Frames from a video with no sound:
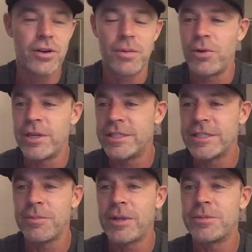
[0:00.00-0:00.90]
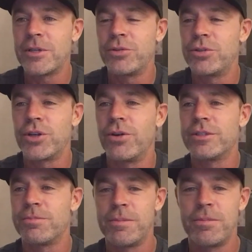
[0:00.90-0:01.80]
you're upraising. Sometimes I'll do shows
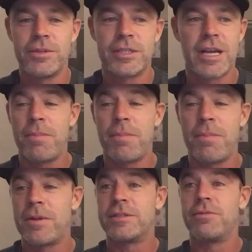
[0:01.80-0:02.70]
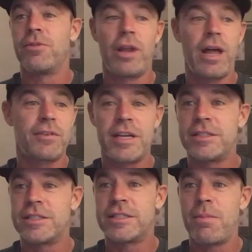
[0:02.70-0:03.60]
and people just come up and they'll have kids
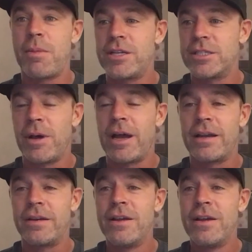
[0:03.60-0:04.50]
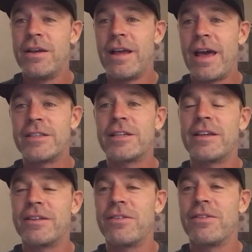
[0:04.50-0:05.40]
the same age as mine. And it's
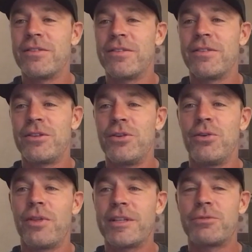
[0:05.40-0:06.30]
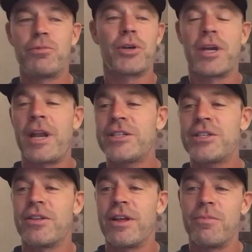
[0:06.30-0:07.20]
like, you know, that's a real
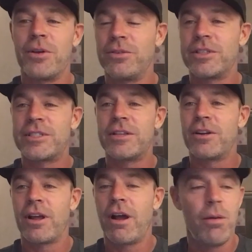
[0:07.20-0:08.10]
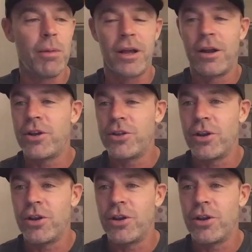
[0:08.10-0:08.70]
connection to them. They'll just sit there like, oh, my God,